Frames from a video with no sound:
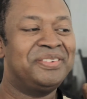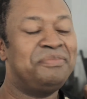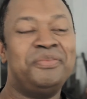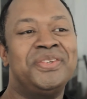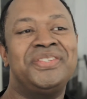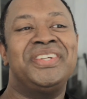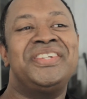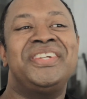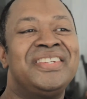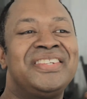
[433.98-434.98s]

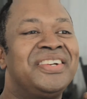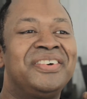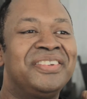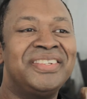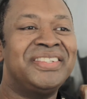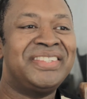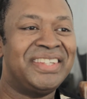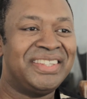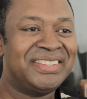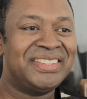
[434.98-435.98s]
musicians and all these
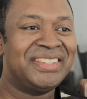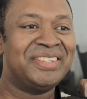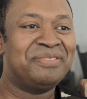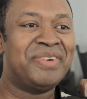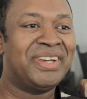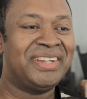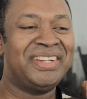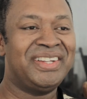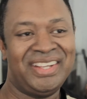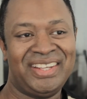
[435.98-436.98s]
things. And back
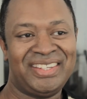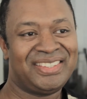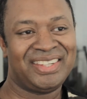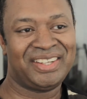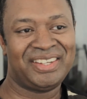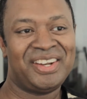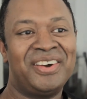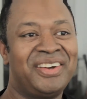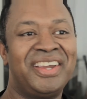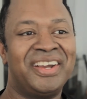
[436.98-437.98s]
in the days, like
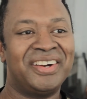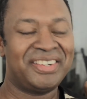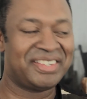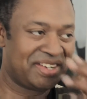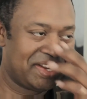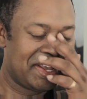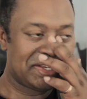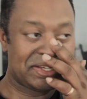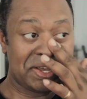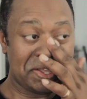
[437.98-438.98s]
long hair. And
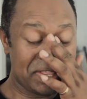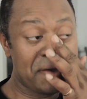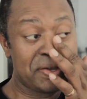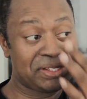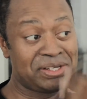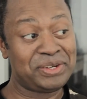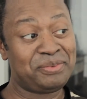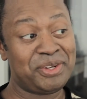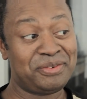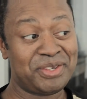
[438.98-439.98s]
so that was a little
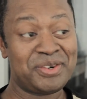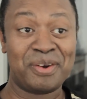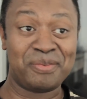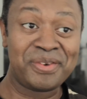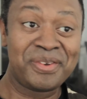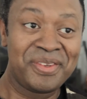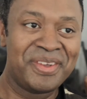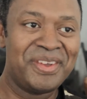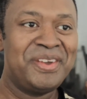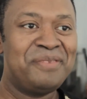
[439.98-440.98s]
bit of a trouble.
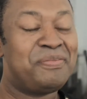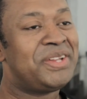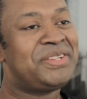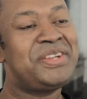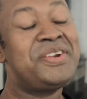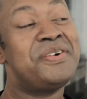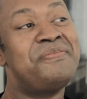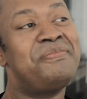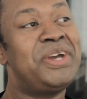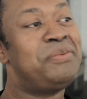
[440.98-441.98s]
But,
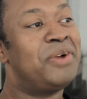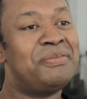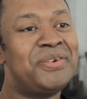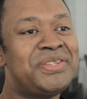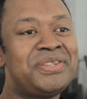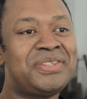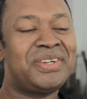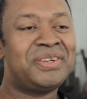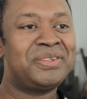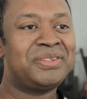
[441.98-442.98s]
my mom was
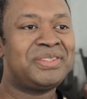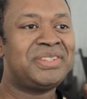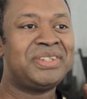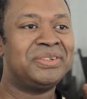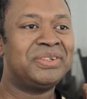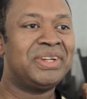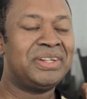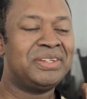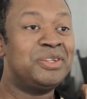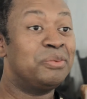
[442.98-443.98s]
always,
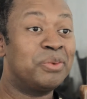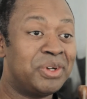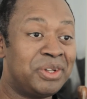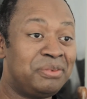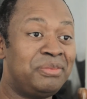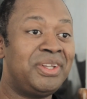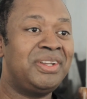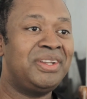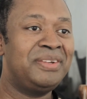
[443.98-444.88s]
kind of supported me